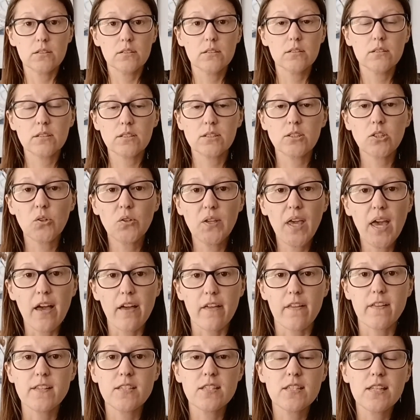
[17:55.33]
So
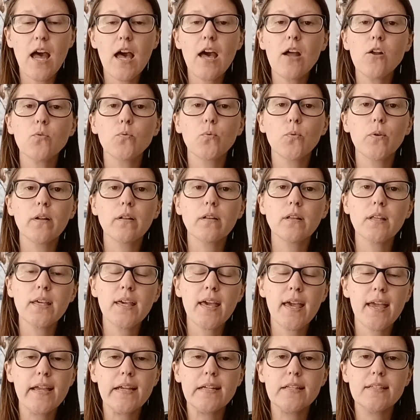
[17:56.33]
yeah, it's not
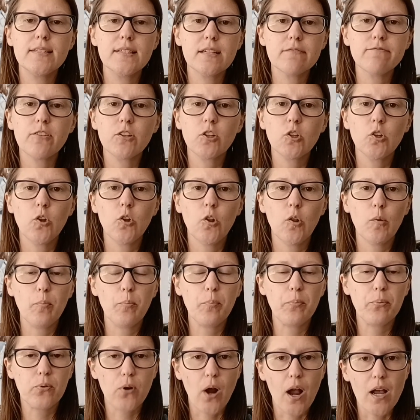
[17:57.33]
really a
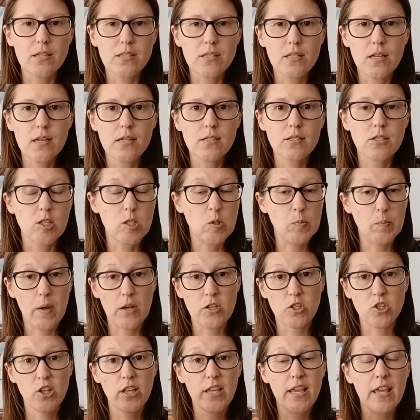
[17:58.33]
difficult process,
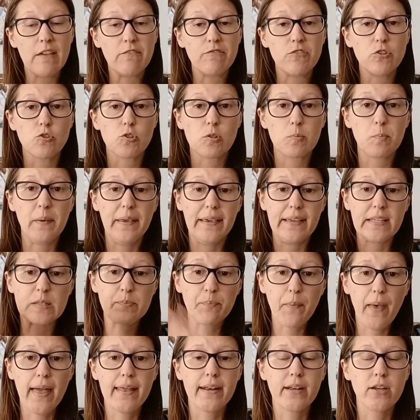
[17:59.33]
especially if you speak
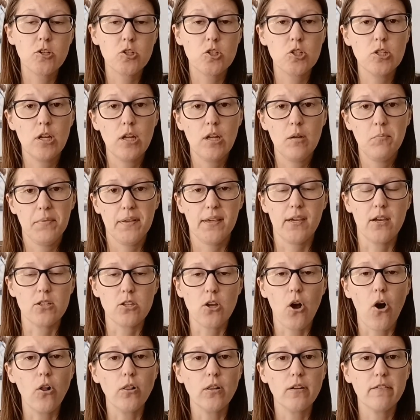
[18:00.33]
Spanish, because
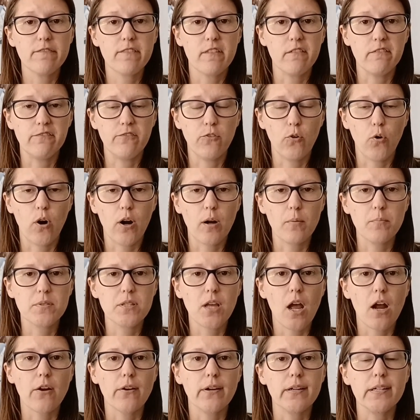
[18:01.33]
all of the forms
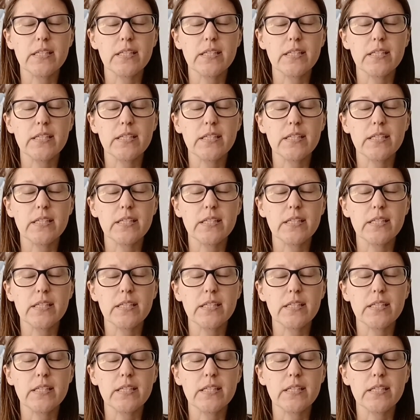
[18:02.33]
are in